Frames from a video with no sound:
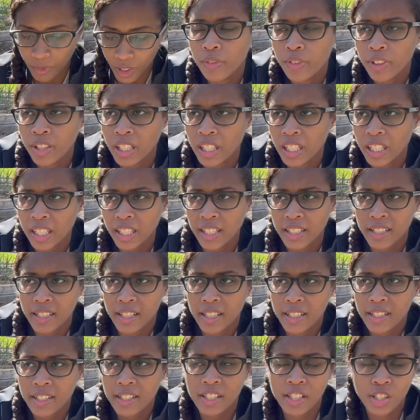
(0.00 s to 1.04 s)
The
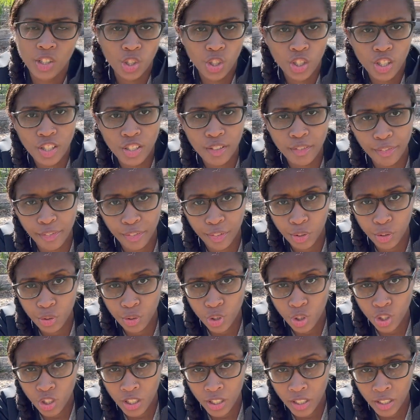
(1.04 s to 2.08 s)
citrus and fruit
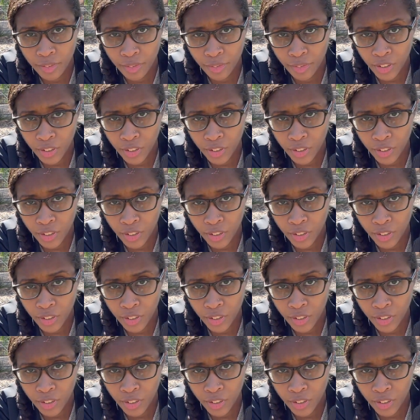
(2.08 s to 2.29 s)
tree